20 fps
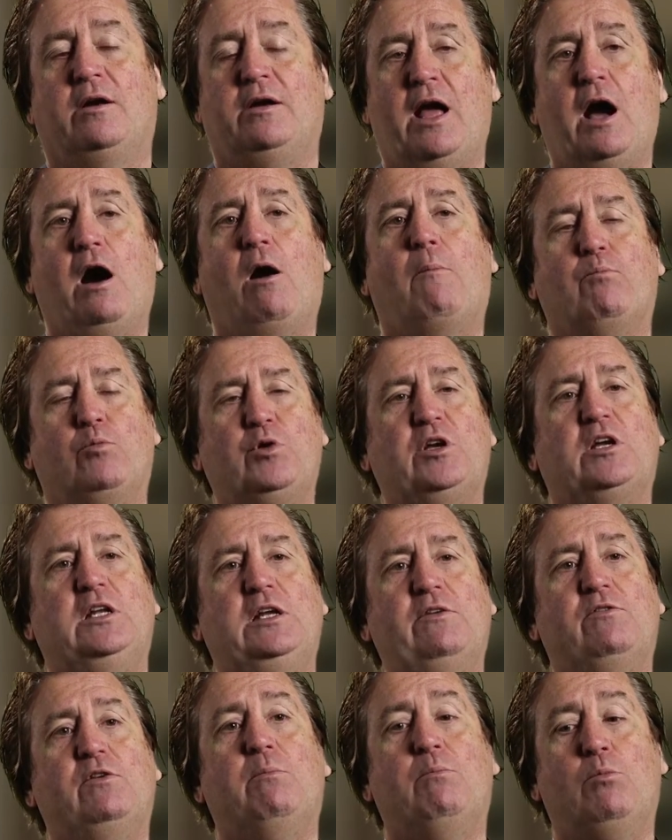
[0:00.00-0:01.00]
Now, we can
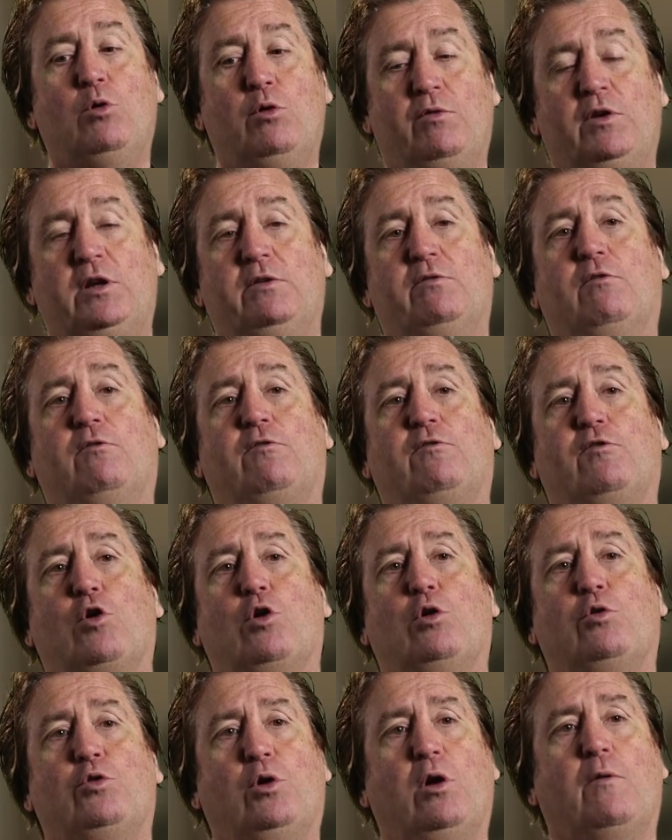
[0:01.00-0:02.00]
even move it even
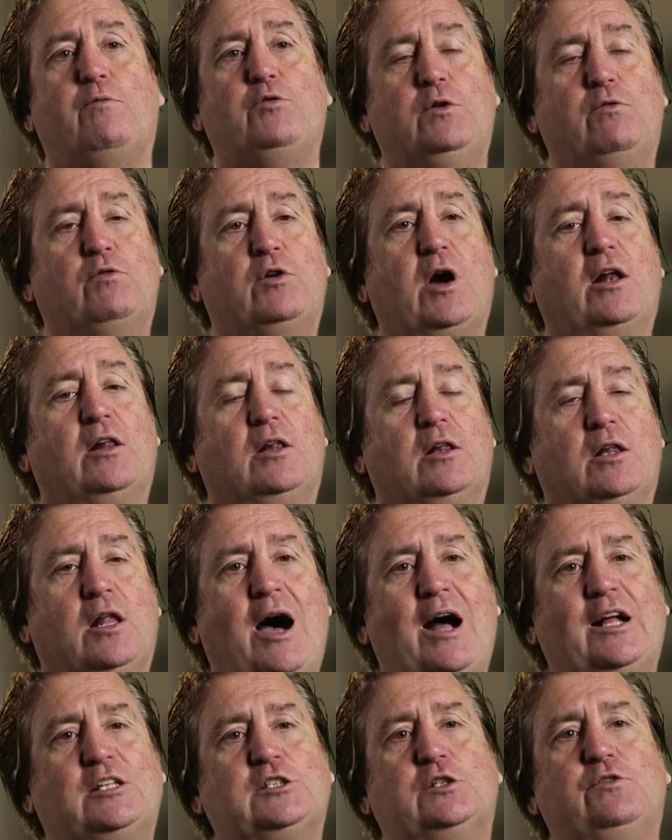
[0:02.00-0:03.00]
further. If you've got
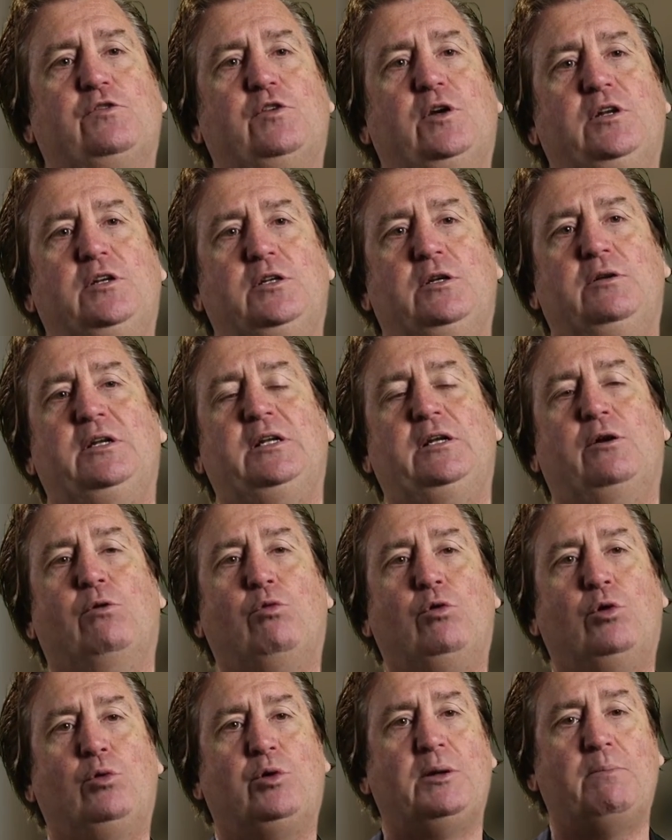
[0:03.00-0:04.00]
lots of it and you need to
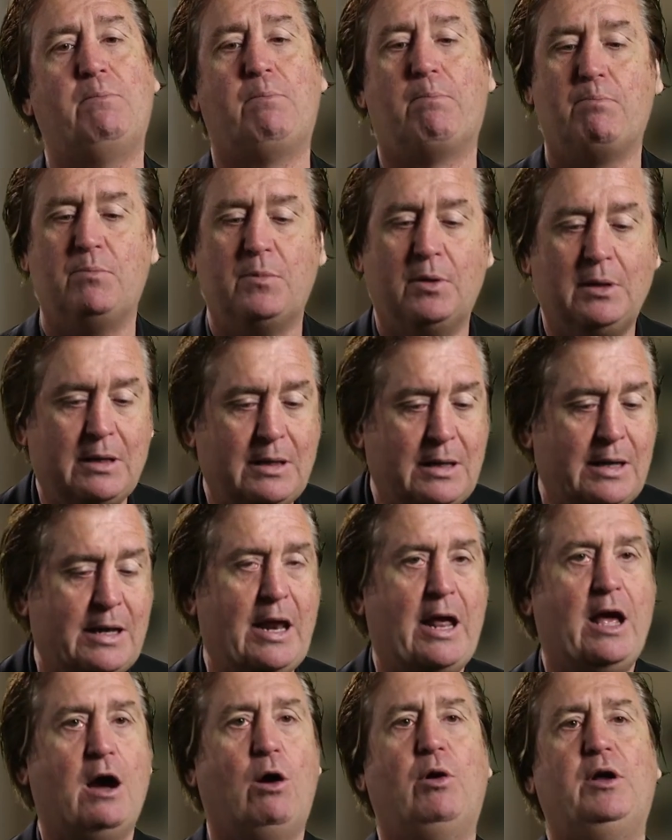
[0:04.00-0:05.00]
really
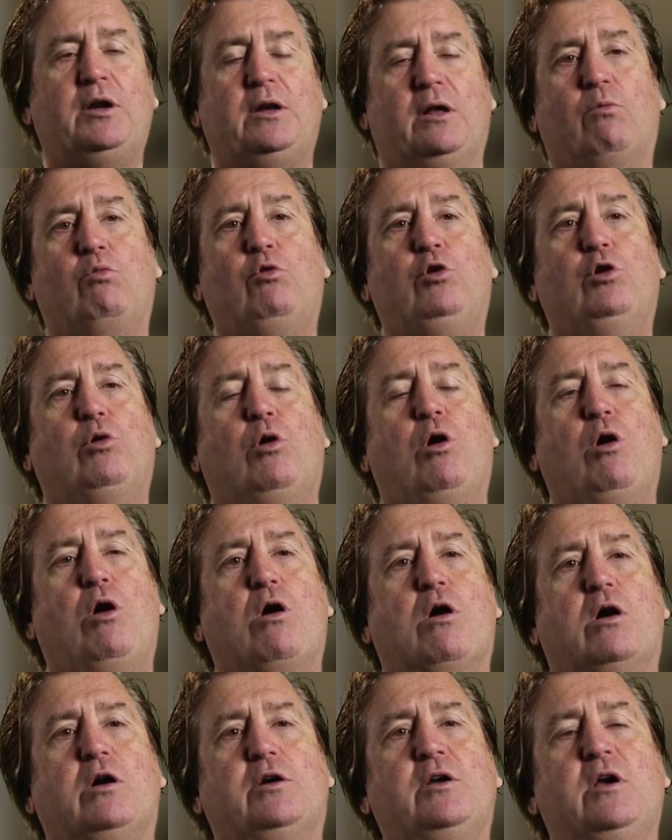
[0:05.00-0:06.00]
nail it real
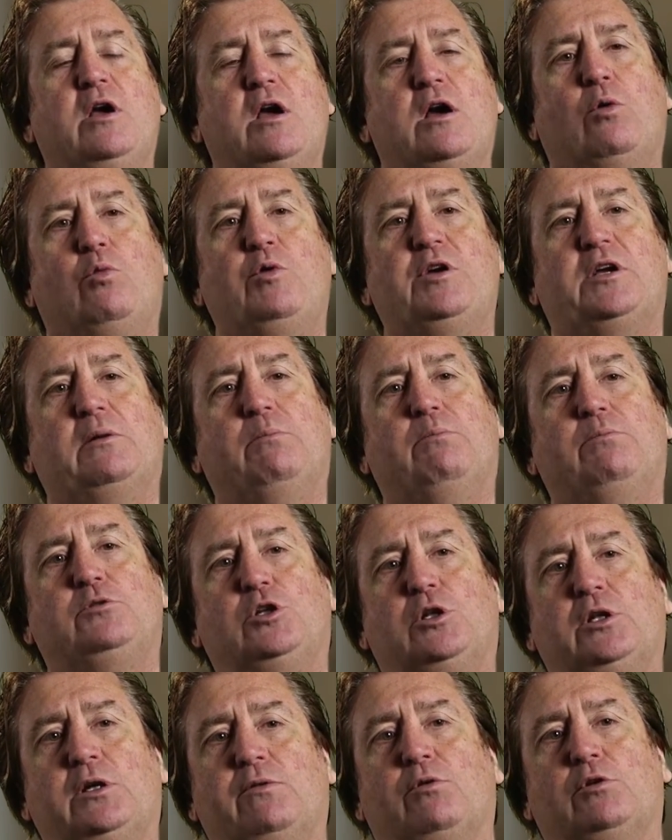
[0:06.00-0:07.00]
hard, we can
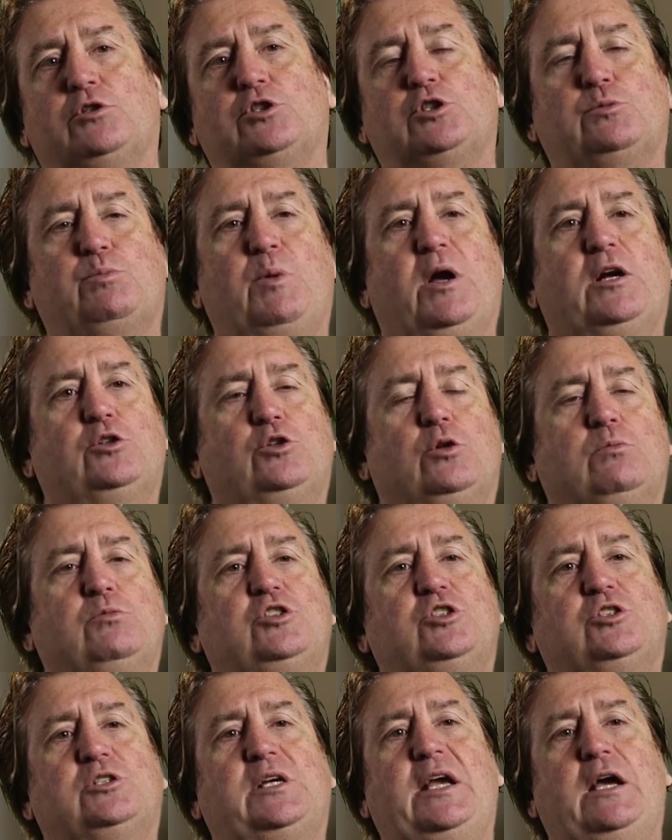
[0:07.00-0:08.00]
deliver spectrum
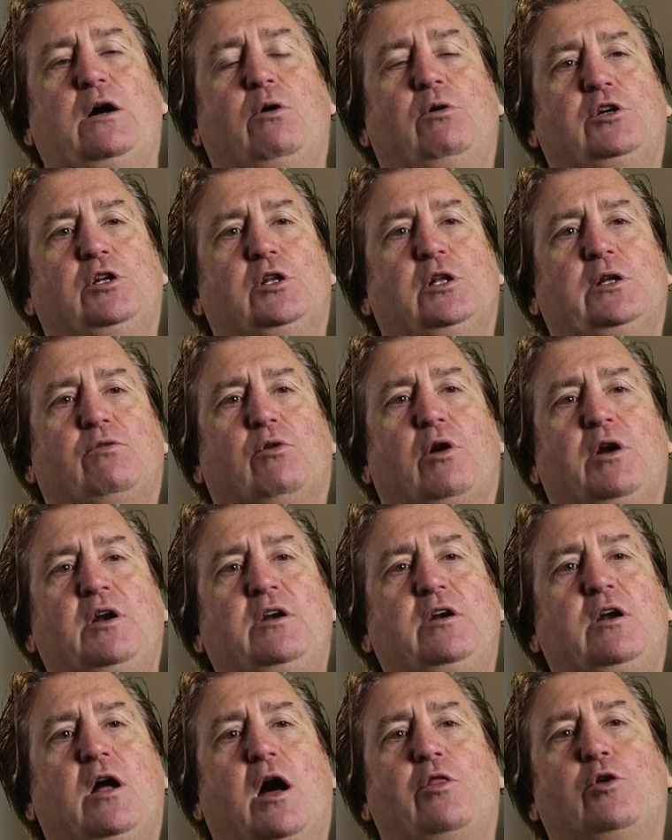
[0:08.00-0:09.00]
scale and deliver
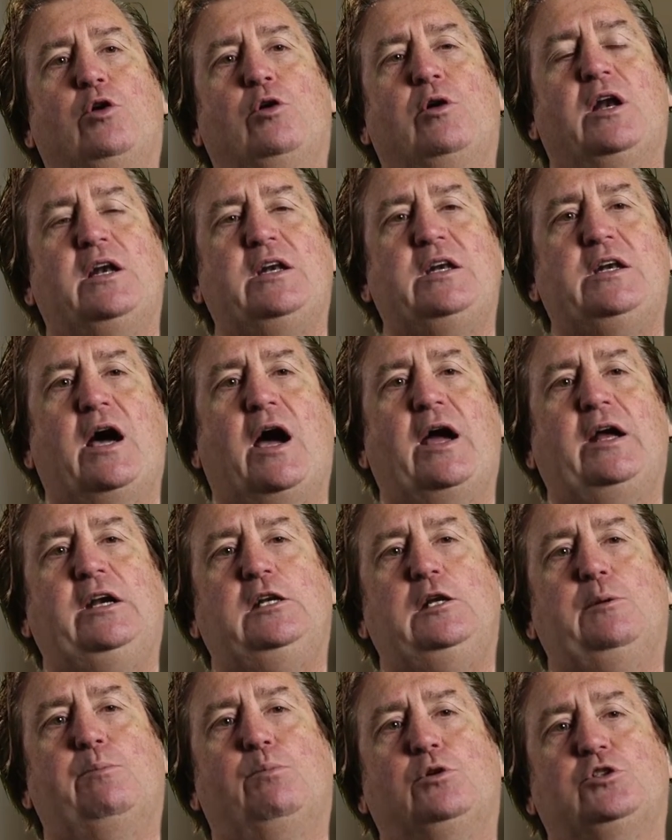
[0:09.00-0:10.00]
another
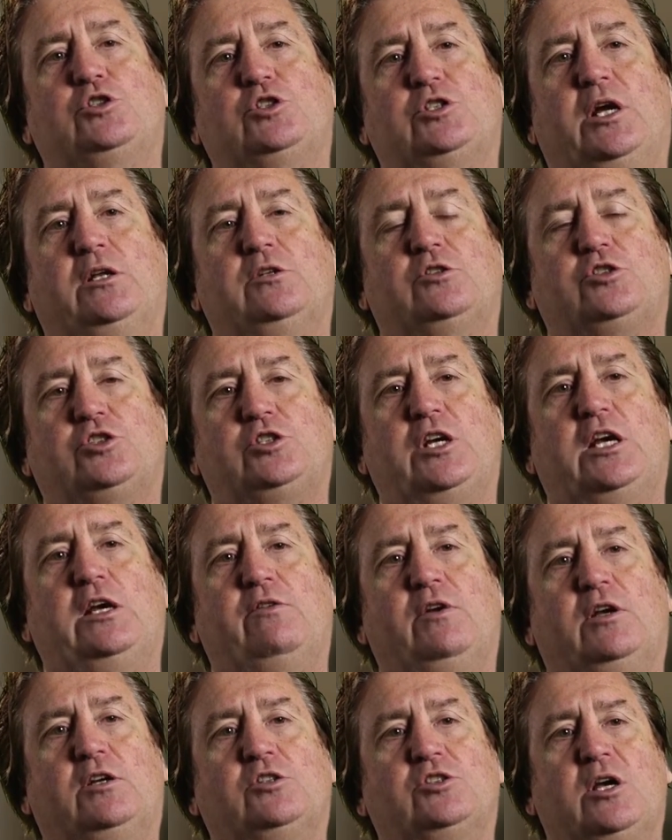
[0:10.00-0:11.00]
90%
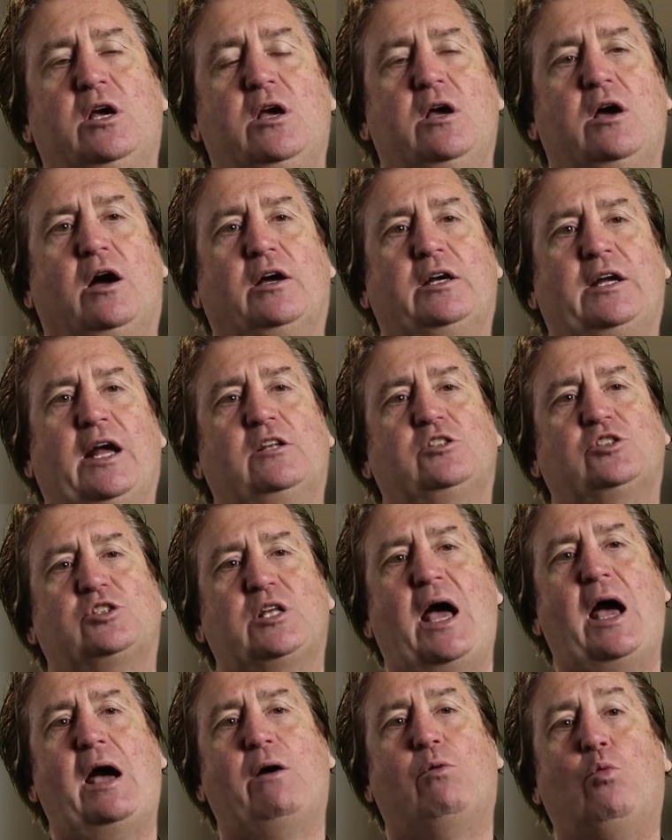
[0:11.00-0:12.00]
savings against
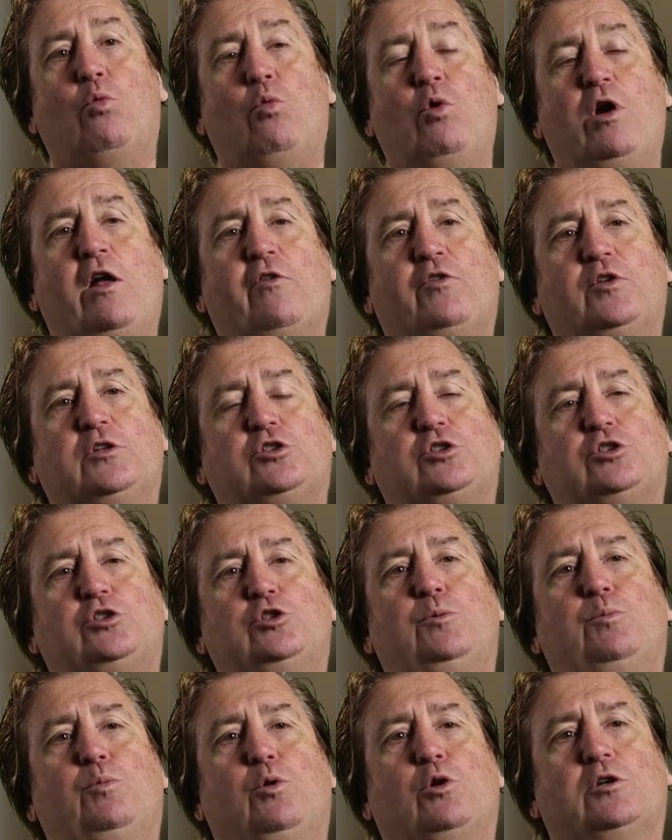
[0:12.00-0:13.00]
that with
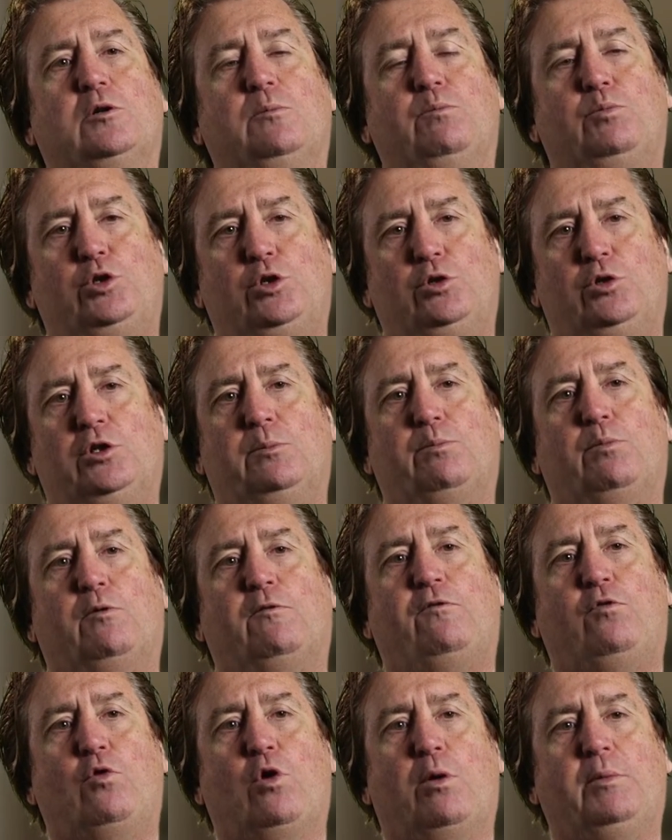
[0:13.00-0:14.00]
supercomputing
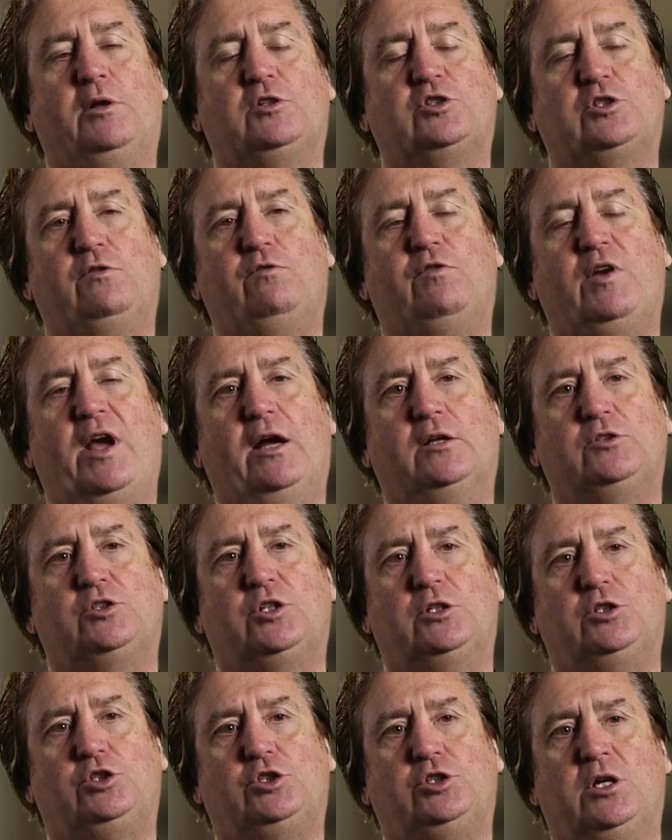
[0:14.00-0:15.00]
performance
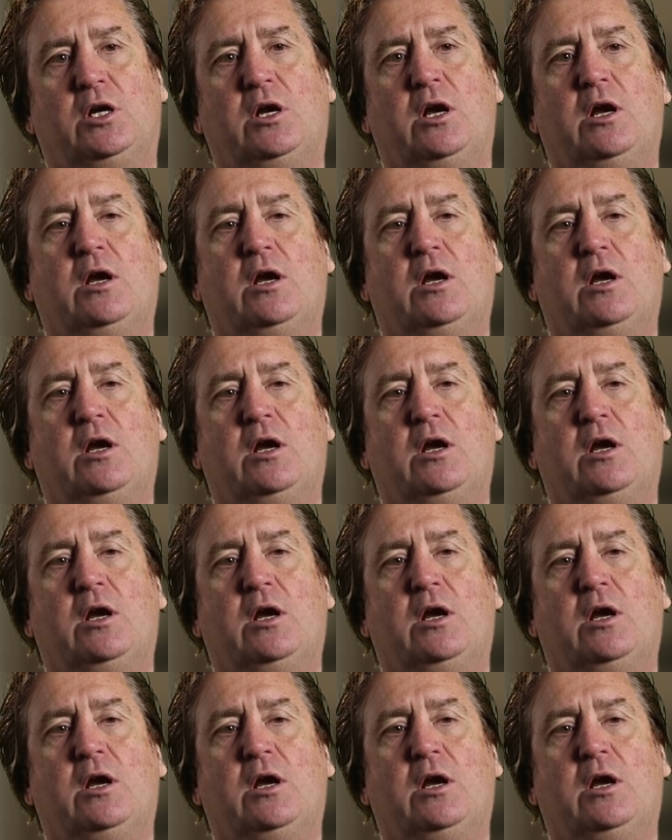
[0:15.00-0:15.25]
advantage.